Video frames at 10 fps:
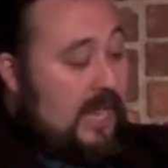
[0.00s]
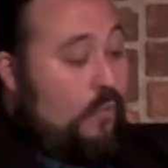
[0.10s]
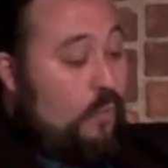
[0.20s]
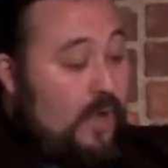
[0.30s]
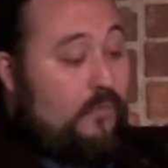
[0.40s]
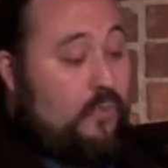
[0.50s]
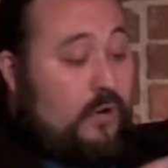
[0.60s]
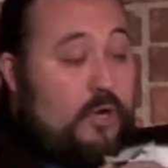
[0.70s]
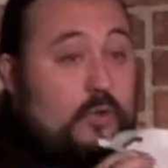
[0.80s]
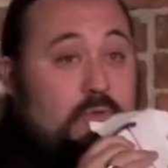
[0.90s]
and one
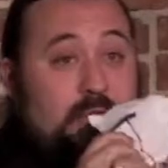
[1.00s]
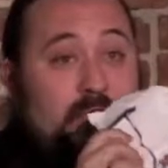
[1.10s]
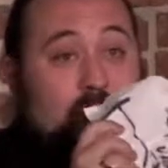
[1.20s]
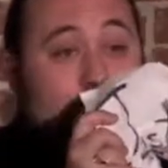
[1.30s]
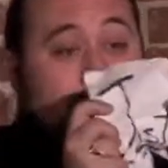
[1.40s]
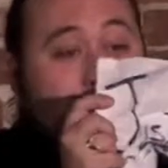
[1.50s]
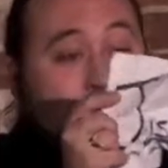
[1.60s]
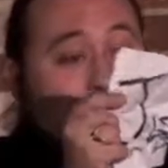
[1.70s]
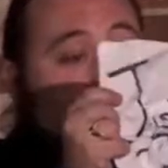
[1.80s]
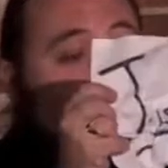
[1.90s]
word only,
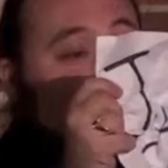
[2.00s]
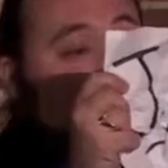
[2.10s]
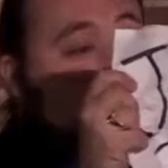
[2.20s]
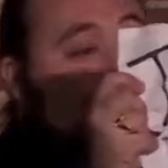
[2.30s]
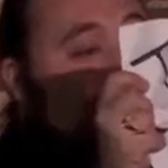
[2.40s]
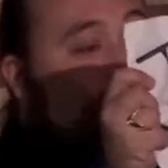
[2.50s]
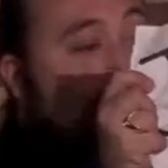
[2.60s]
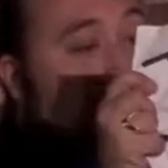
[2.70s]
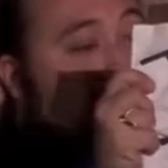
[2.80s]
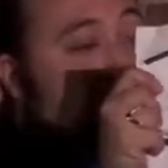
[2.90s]
and that word is.